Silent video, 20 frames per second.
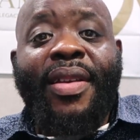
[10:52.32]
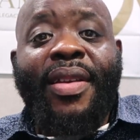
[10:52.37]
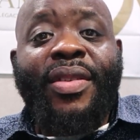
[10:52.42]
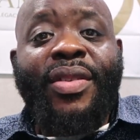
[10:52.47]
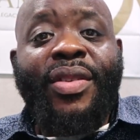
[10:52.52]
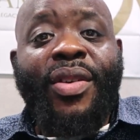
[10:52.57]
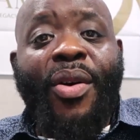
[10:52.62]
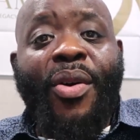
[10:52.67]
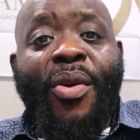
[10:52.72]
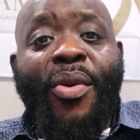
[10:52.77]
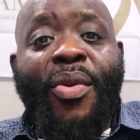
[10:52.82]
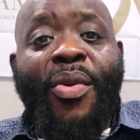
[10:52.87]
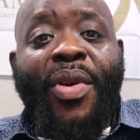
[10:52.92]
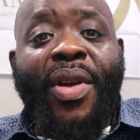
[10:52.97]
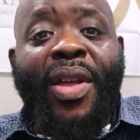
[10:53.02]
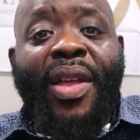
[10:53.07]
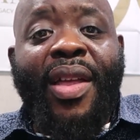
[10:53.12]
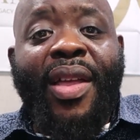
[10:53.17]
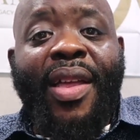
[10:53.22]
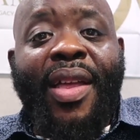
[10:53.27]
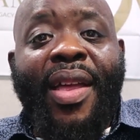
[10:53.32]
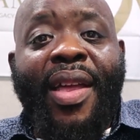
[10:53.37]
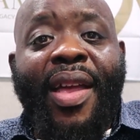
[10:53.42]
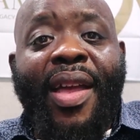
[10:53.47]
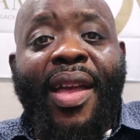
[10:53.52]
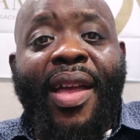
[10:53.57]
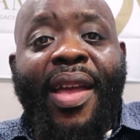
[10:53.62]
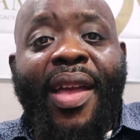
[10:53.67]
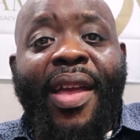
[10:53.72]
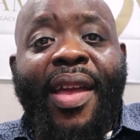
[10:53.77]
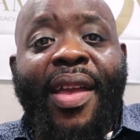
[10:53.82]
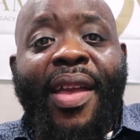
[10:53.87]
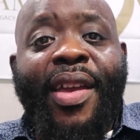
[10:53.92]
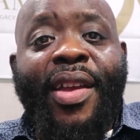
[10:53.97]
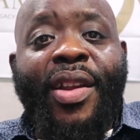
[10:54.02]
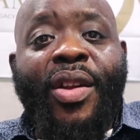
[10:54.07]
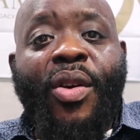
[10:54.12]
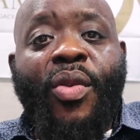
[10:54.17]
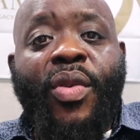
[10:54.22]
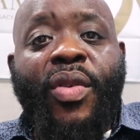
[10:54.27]
So, we
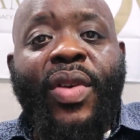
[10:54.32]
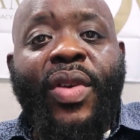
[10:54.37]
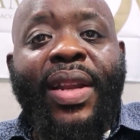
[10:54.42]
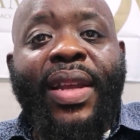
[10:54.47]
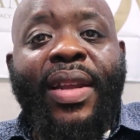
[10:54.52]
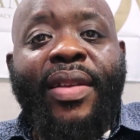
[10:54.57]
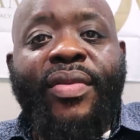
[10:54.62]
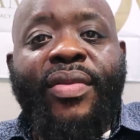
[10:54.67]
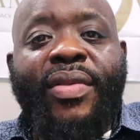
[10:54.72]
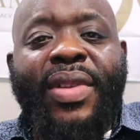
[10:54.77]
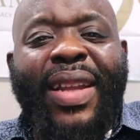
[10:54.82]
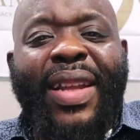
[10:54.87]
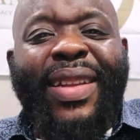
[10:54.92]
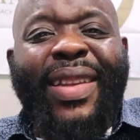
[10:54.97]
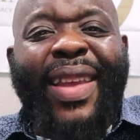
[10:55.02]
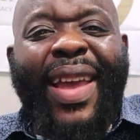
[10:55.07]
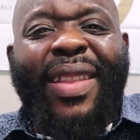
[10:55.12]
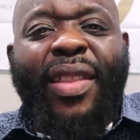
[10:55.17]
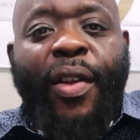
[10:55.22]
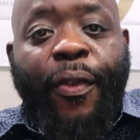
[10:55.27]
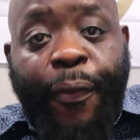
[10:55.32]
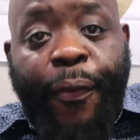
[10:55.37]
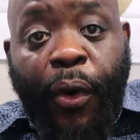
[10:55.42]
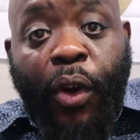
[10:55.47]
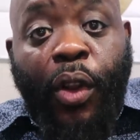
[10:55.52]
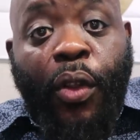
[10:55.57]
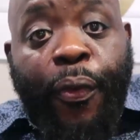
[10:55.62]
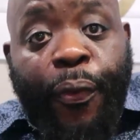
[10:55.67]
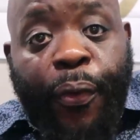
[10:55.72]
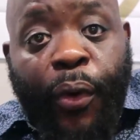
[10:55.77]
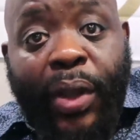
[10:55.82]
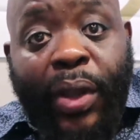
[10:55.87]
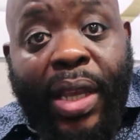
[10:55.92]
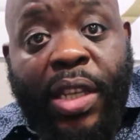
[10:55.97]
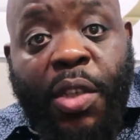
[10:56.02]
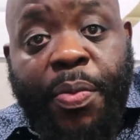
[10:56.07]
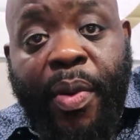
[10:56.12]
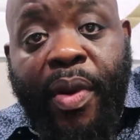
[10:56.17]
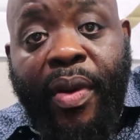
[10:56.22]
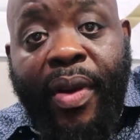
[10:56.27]
really didn't get the full
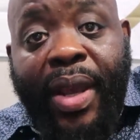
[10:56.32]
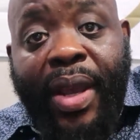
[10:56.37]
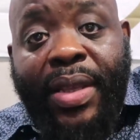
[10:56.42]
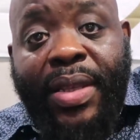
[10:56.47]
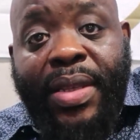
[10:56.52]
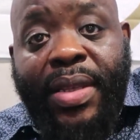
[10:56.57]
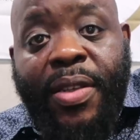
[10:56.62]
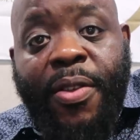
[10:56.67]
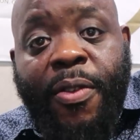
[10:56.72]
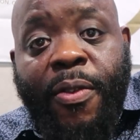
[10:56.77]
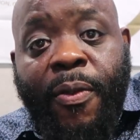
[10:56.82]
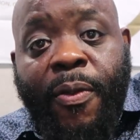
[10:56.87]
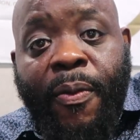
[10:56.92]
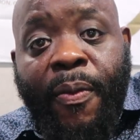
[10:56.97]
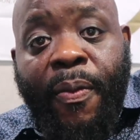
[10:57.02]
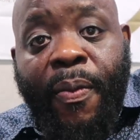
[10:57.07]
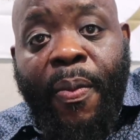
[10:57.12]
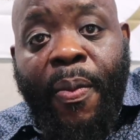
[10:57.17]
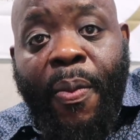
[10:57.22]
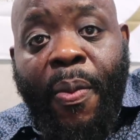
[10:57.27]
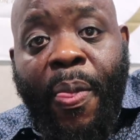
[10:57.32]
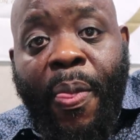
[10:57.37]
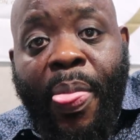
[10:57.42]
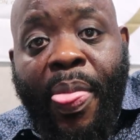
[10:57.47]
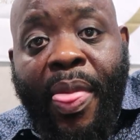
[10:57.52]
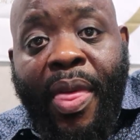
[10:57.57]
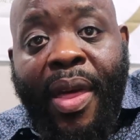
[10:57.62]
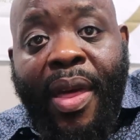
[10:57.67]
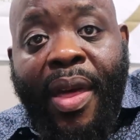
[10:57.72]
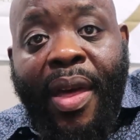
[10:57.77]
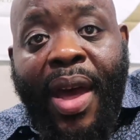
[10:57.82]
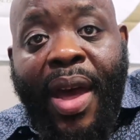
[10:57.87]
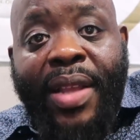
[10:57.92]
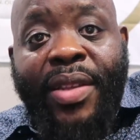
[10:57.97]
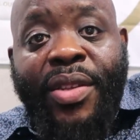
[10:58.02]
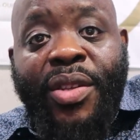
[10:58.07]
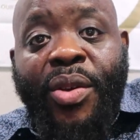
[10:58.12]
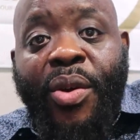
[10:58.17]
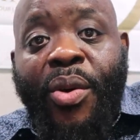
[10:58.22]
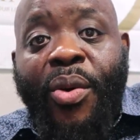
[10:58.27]
experience.
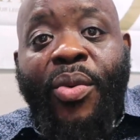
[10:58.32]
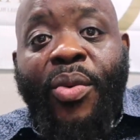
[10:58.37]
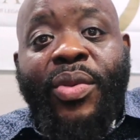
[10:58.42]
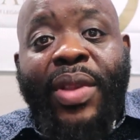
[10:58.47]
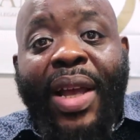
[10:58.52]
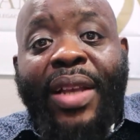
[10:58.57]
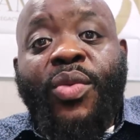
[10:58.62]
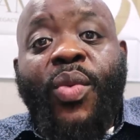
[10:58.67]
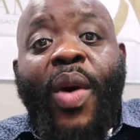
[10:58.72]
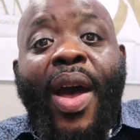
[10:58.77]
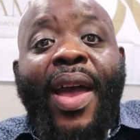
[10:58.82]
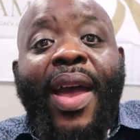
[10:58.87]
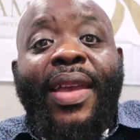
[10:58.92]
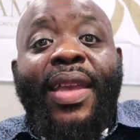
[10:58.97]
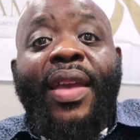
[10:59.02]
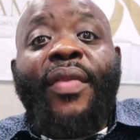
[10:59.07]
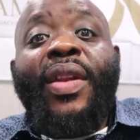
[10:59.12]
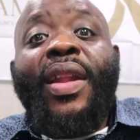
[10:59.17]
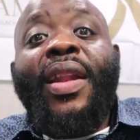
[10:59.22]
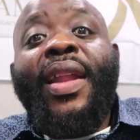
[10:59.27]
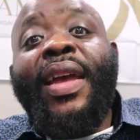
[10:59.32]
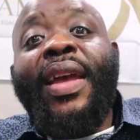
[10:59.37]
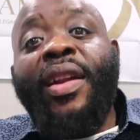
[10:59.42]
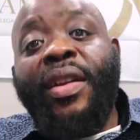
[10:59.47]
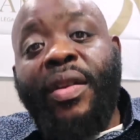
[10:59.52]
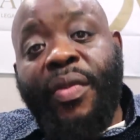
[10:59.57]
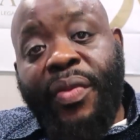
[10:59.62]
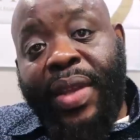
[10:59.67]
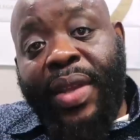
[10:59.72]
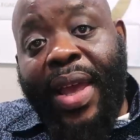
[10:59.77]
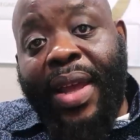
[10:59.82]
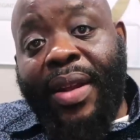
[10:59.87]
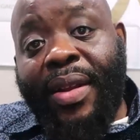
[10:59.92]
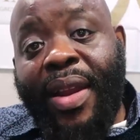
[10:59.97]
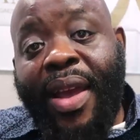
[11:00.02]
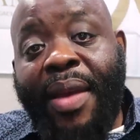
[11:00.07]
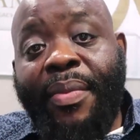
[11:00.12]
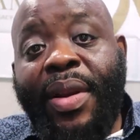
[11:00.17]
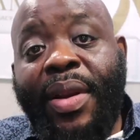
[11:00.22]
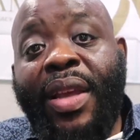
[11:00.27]
And so that's why I give it an 8 out of 10.
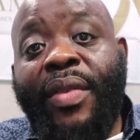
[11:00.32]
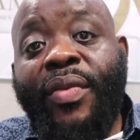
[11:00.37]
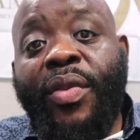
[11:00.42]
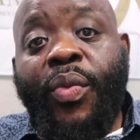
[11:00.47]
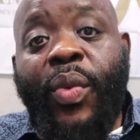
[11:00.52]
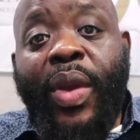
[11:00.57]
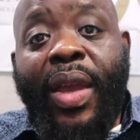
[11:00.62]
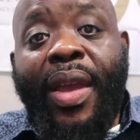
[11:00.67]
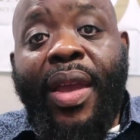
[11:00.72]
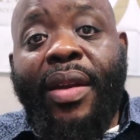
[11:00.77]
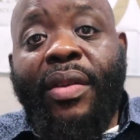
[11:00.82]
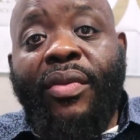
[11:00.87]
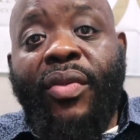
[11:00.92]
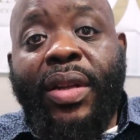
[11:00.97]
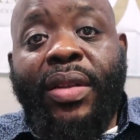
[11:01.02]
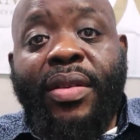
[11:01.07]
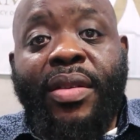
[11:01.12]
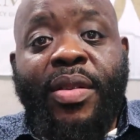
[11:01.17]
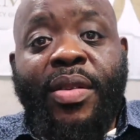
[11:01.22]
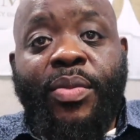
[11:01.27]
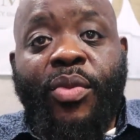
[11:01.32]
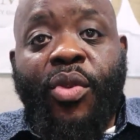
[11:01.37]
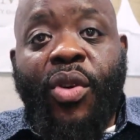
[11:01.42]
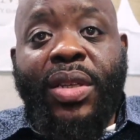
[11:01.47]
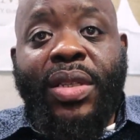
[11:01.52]
I believe if we had ridden some more